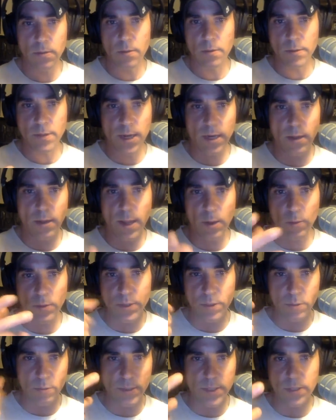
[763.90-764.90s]
kind of like when
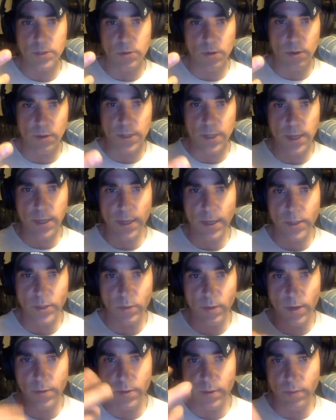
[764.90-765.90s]
you eat turkey, I guess,
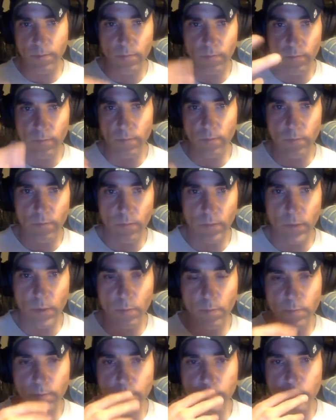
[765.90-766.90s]
right? The the
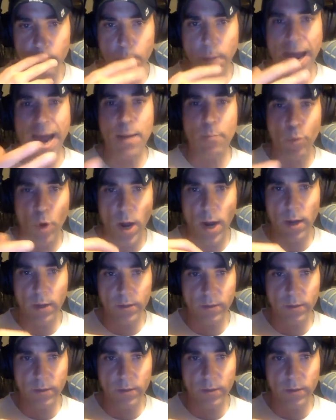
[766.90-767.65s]
byproduct of